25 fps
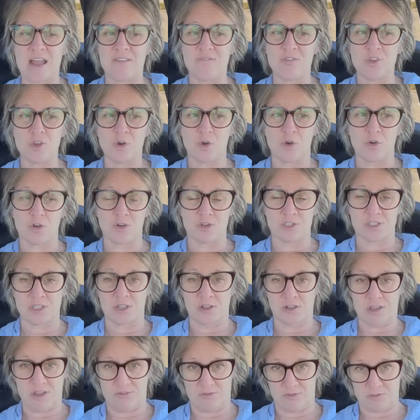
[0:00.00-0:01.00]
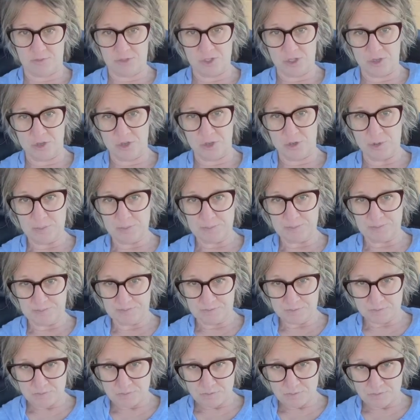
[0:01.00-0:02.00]
the orders, they'll give them to you.
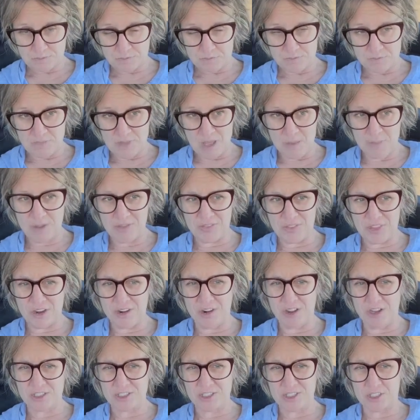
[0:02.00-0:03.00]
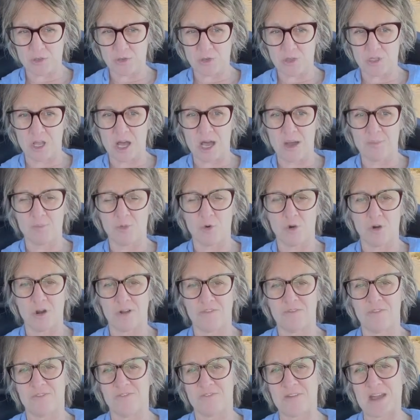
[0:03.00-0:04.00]
But they're also a lot more
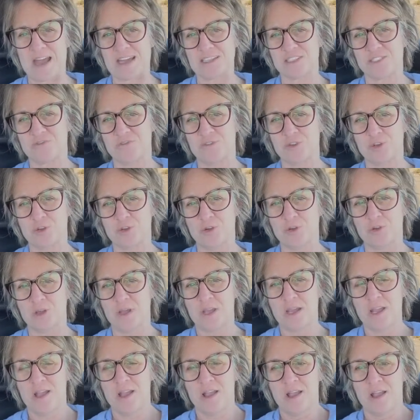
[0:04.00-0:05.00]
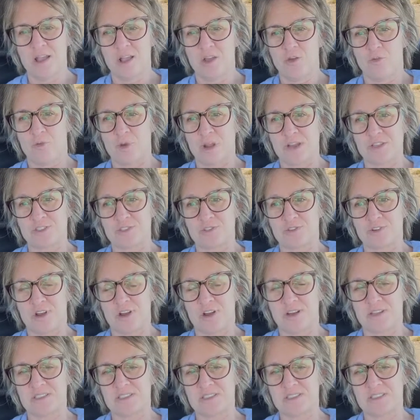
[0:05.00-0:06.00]
of the fast food
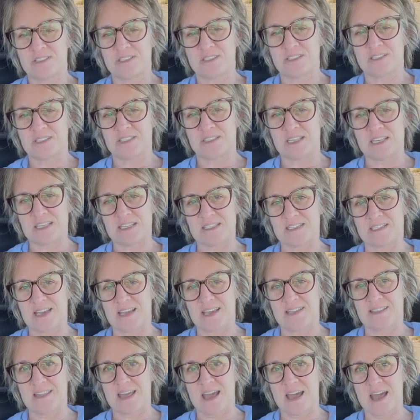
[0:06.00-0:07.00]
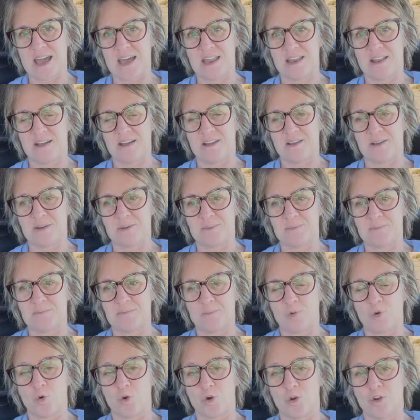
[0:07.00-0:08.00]
restaurants and things like that
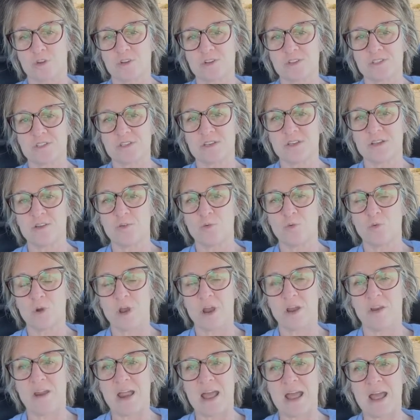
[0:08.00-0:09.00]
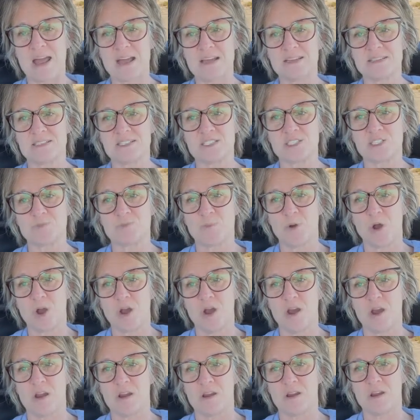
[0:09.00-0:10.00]
orders. Whereas
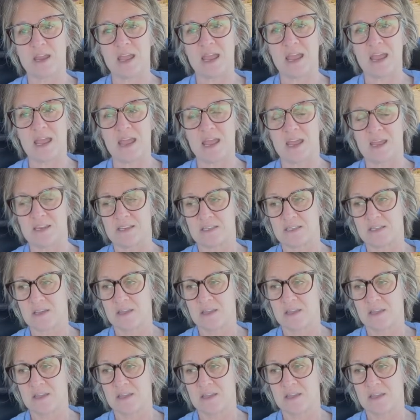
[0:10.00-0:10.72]
Spark and